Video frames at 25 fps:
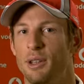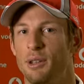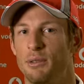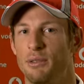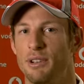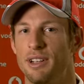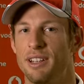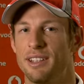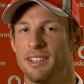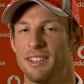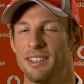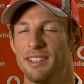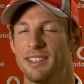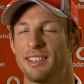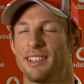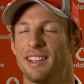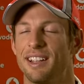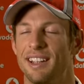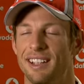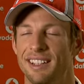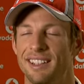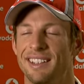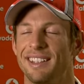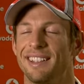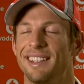you the reasons,
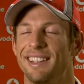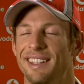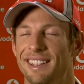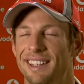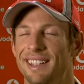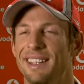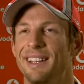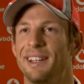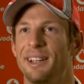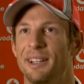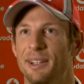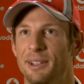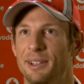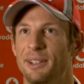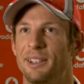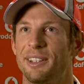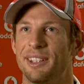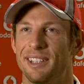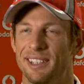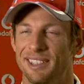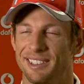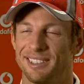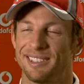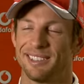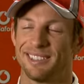like,
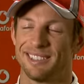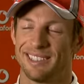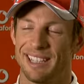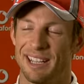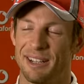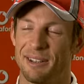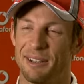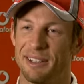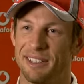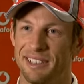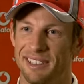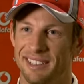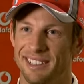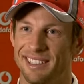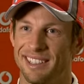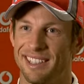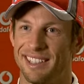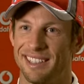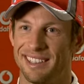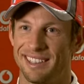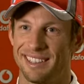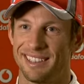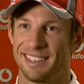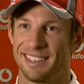okay, now I understand.